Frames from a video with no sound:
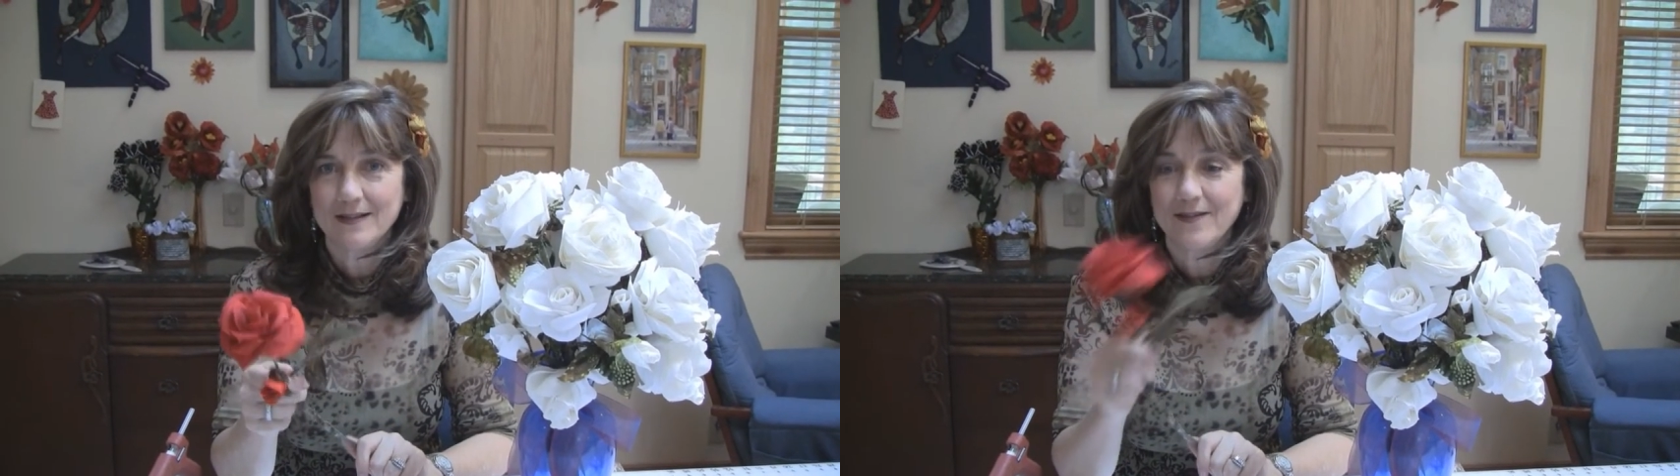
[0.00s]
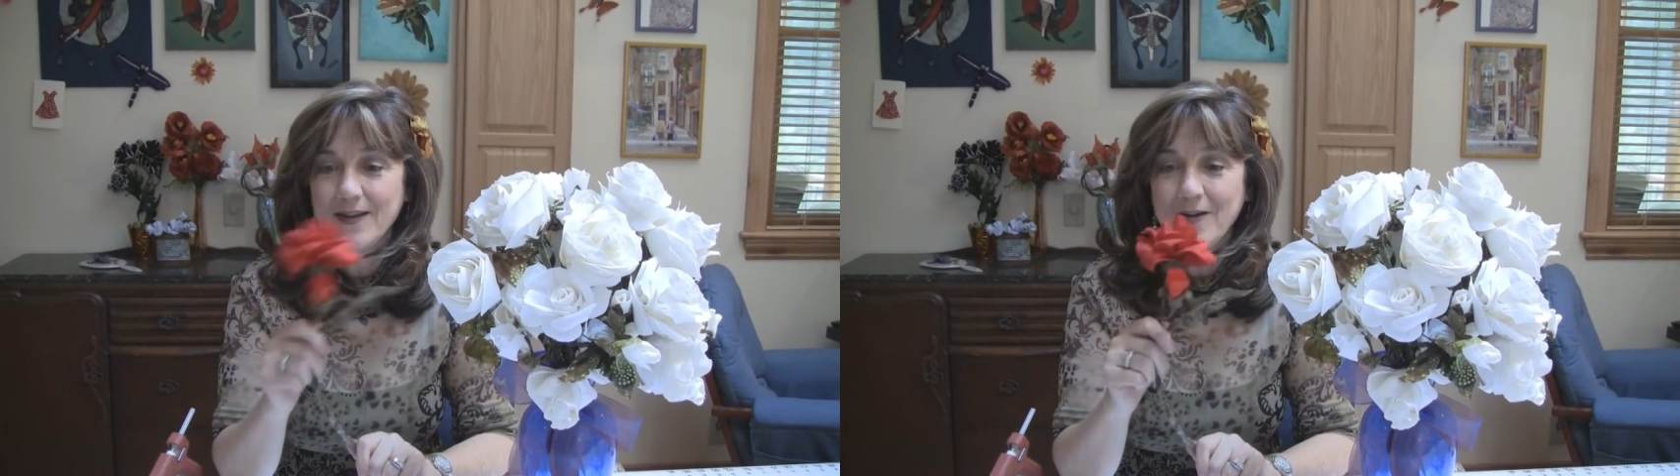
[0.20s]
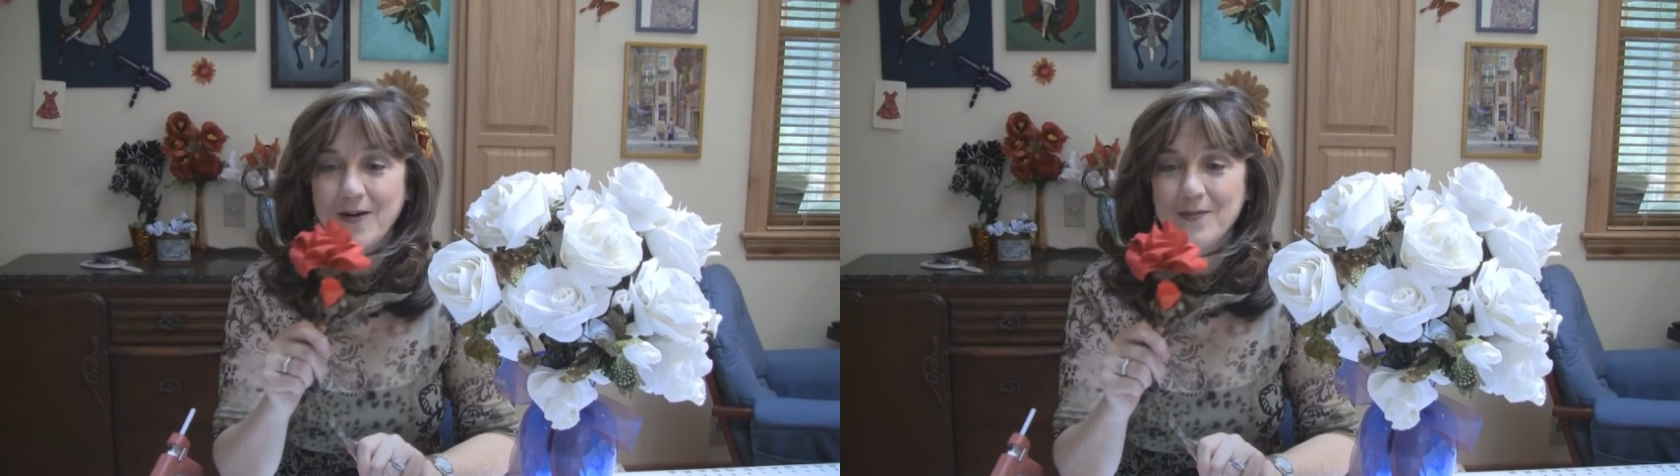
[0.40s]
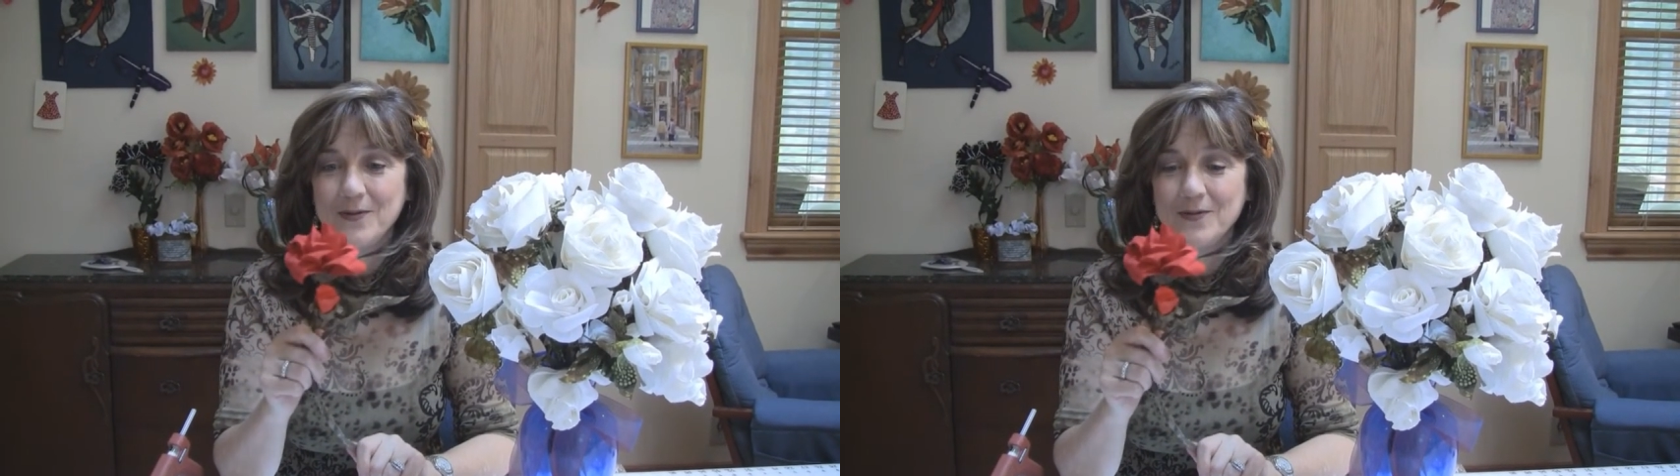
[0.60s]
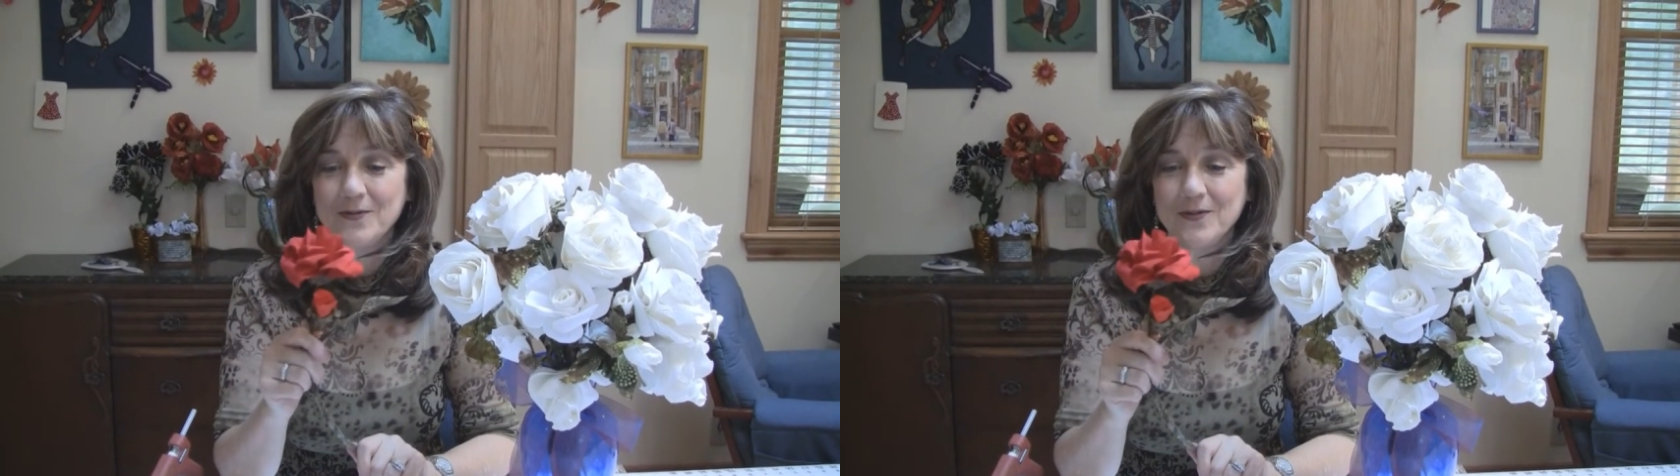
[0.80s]
They are
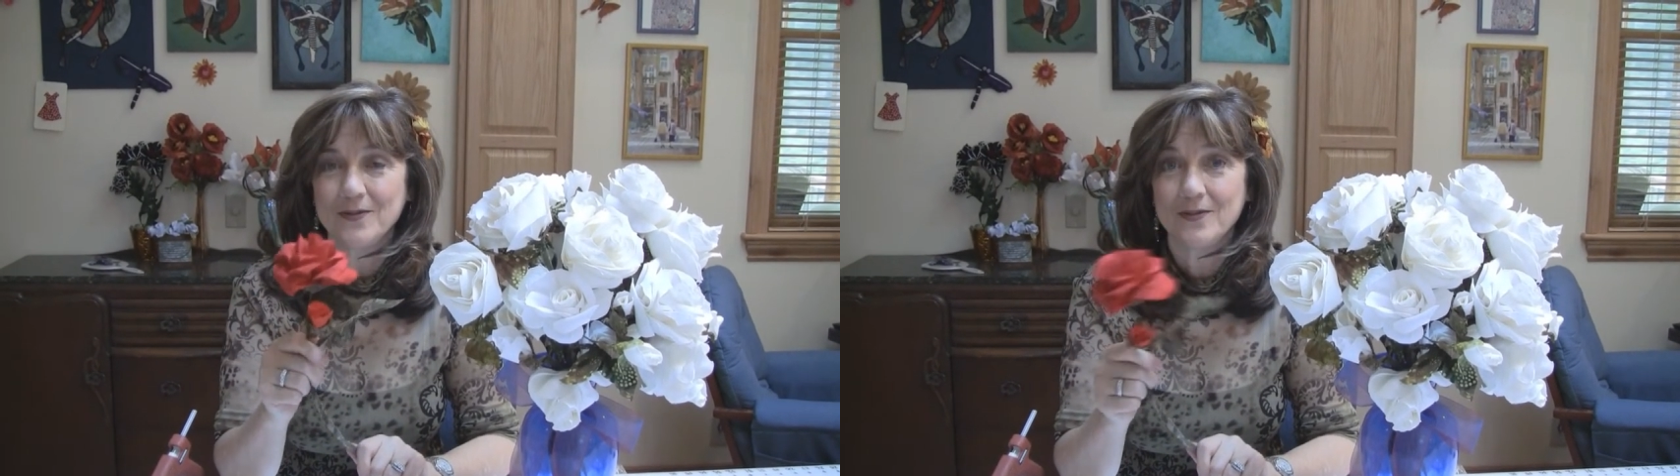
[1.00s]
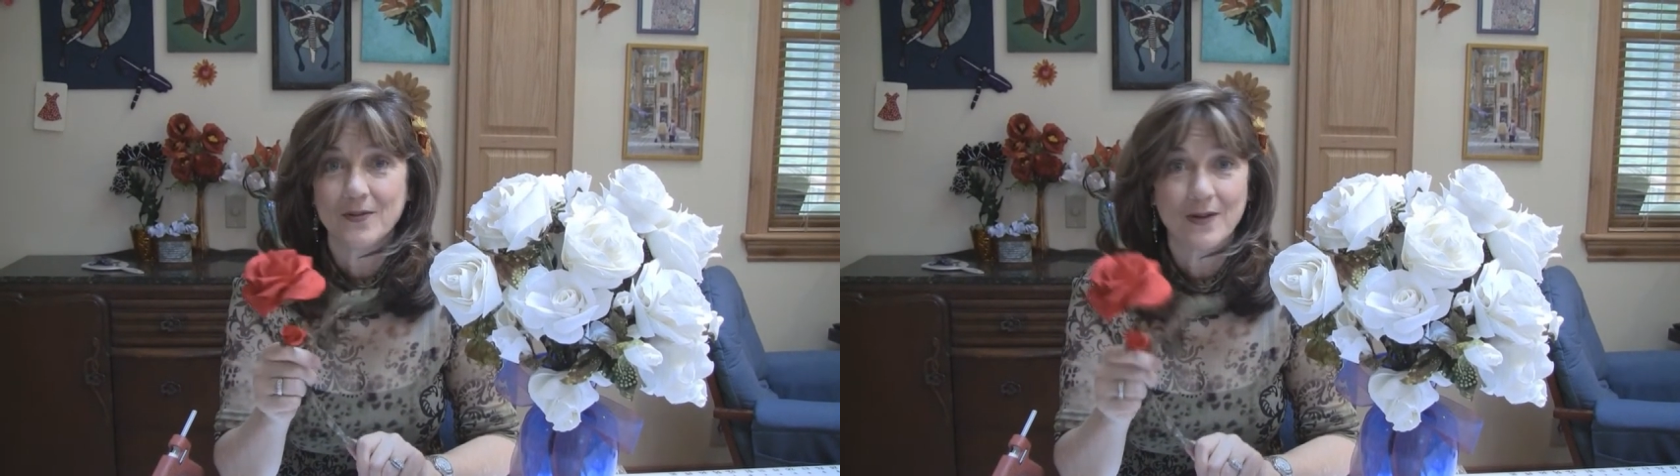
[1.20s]
beautiful. They're